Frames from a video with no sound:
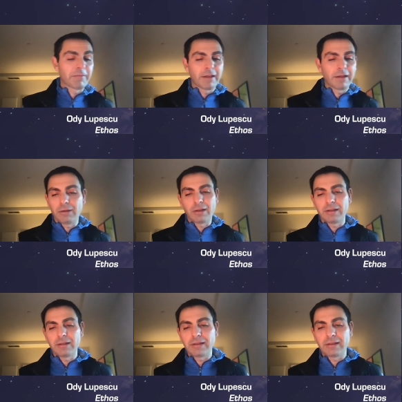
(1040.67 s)

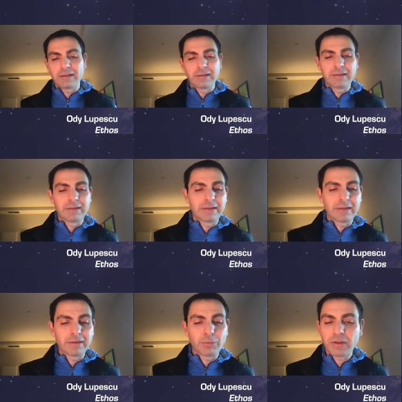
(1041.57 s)
look, the
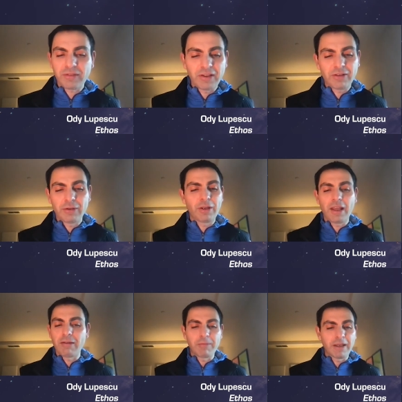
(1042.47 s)
workstation you
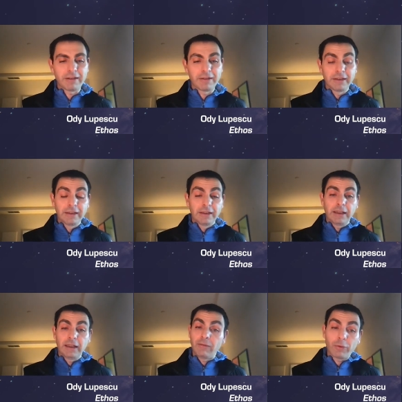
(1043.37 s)
gave me,
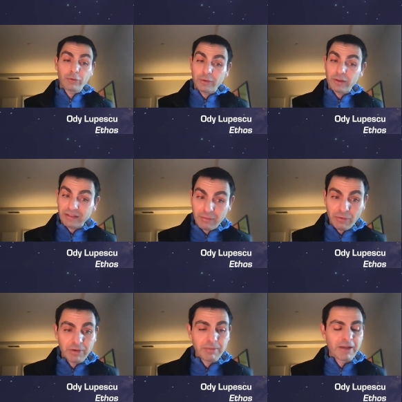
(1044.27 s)
unfortunately, some
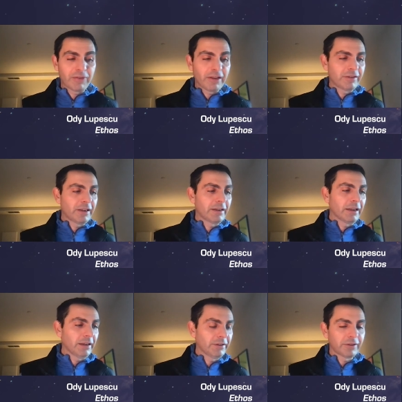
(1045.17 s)
of them have 16
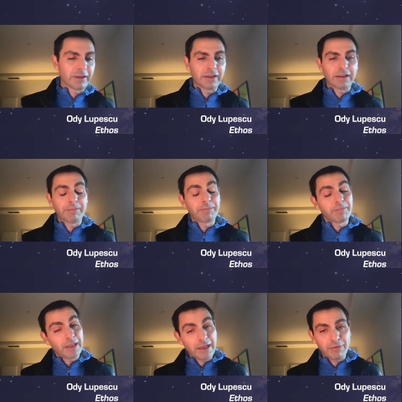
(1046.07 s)
gigs.
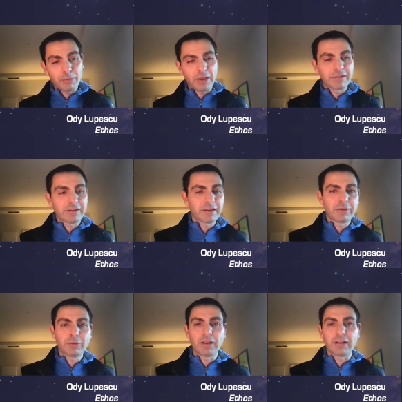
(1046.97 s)
Not everyone has
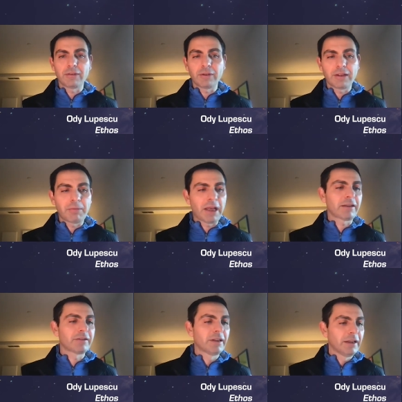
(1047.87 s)
32 gigs on their
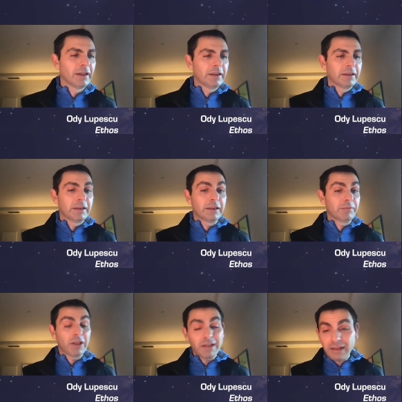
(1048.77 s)
Macs.
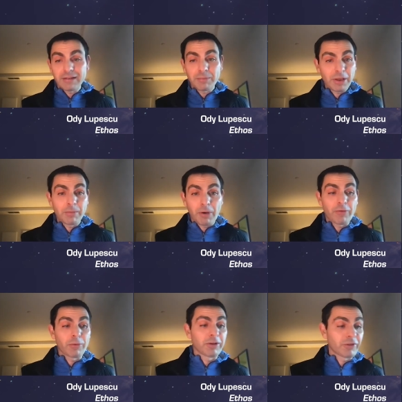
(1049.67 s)
Nonetheless, they're pretty
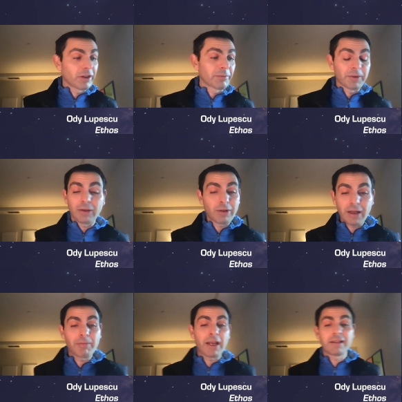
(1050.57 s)
powerful machines, but they will
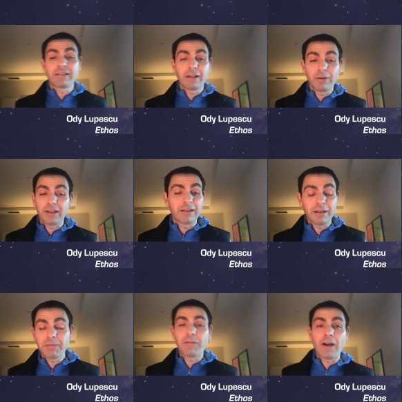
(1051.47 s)
come back and say, look, it
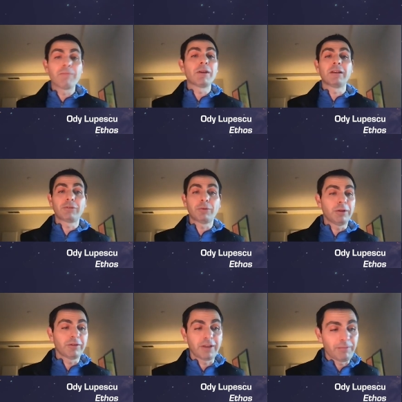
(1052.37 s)
takes me 5 minutes to
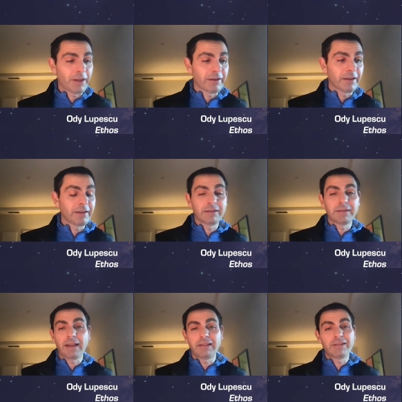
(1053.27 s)
build something,
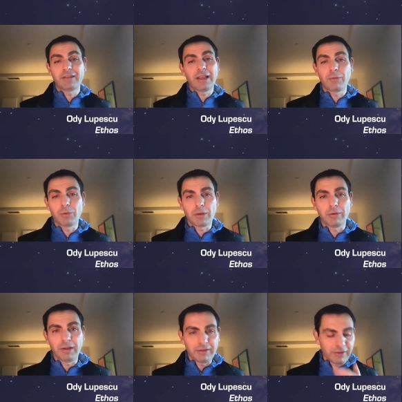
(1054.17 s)
and I just can't work
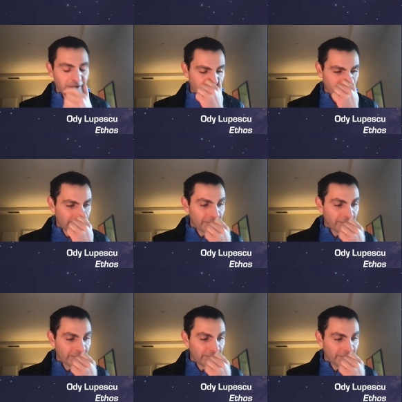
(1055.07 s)
with this. I